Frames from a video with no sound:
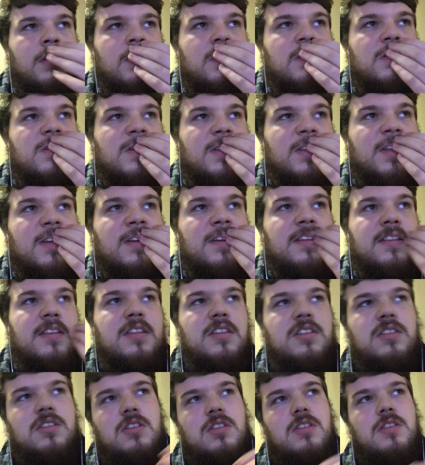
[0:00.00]
She like, and
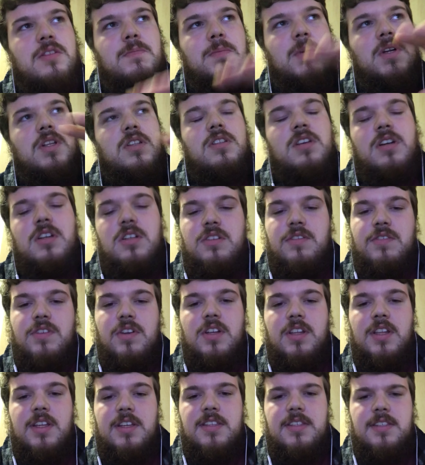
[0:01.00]
there's just a montage of her
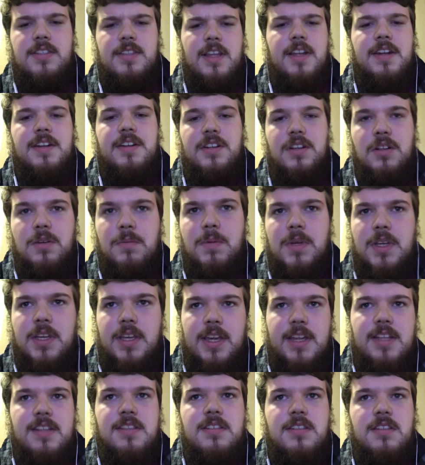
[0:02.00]
like standing up
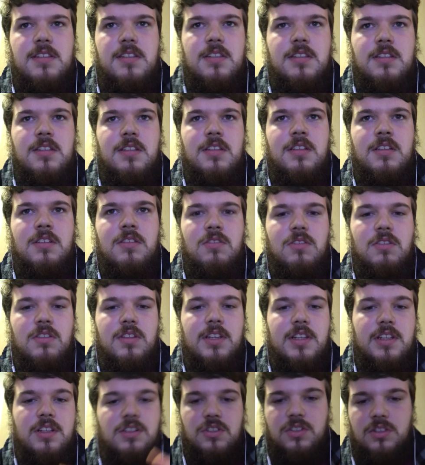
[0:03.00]
against sort of
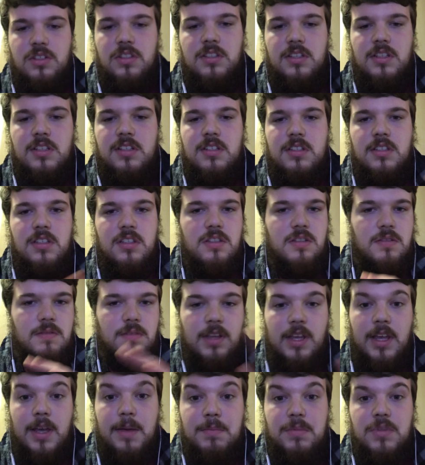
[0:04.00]
the injustice that's
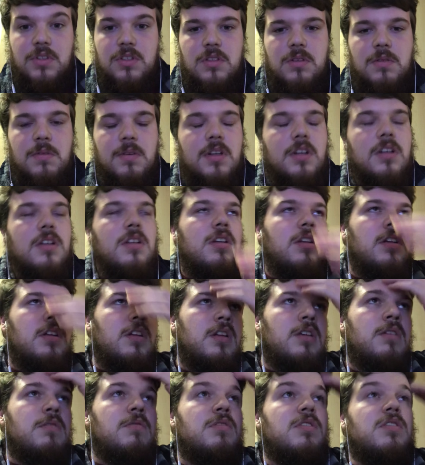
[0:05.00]
happened to her,
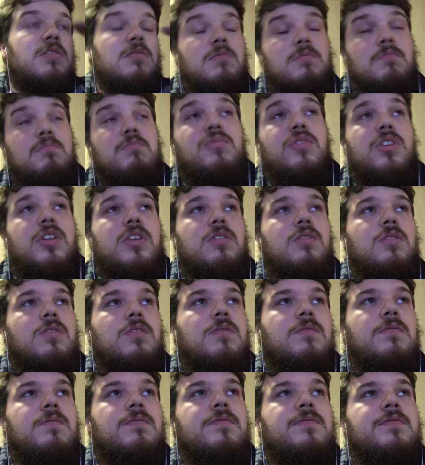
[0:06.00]
which is pretty
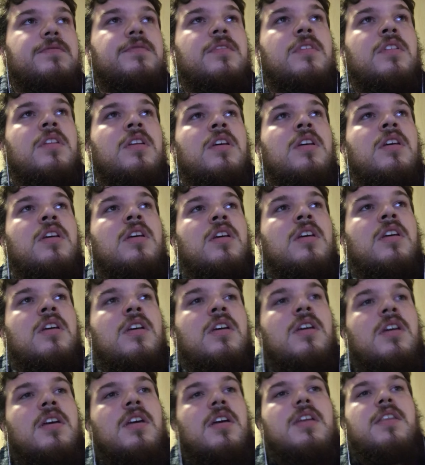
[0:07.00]
cool.
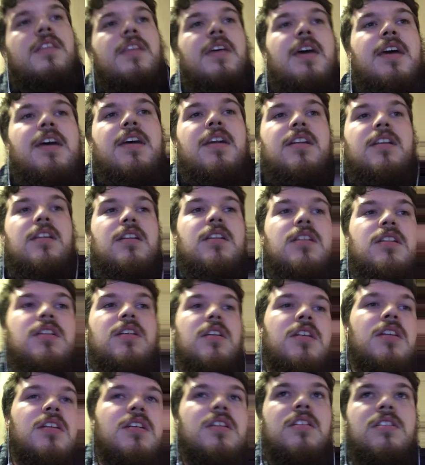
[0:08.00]
And then,
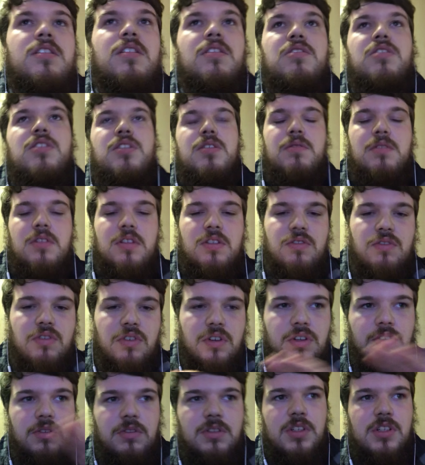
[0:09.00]
so she's
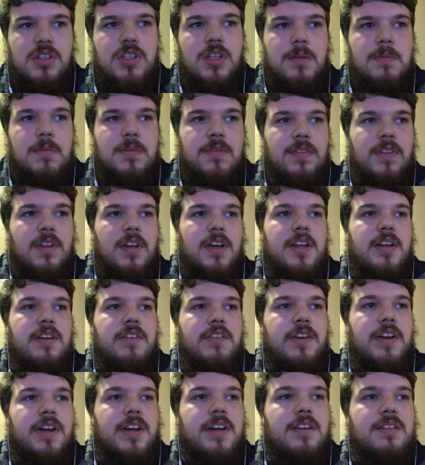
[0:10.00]
destroying all these ships flying
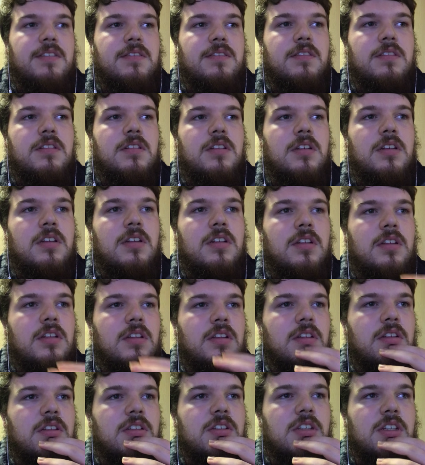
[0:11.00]
around.
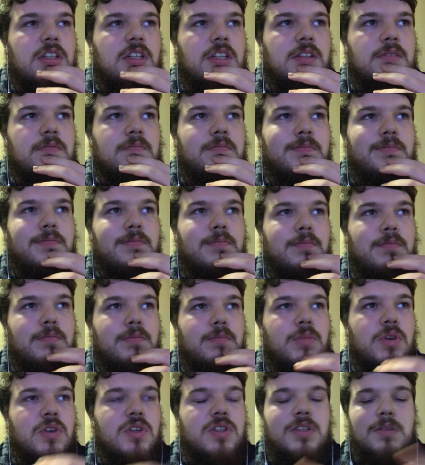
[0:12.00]
She
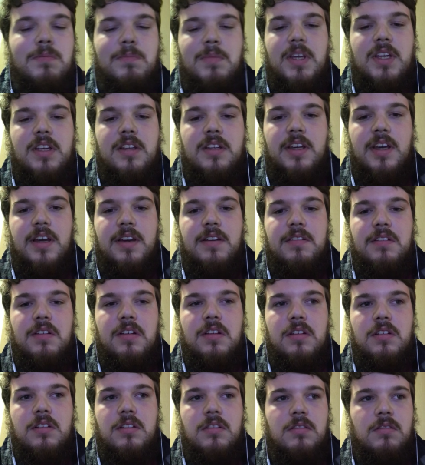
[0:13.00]
puts the beat down
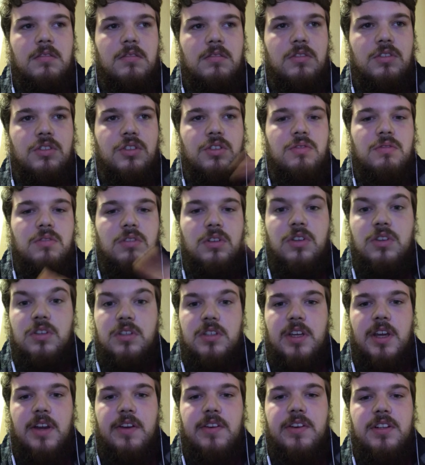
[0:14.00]
on Jude Law's
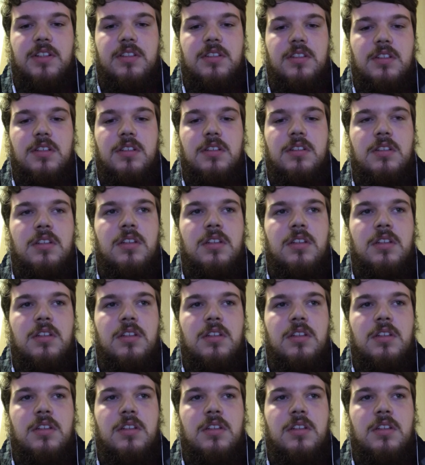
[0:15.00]
character.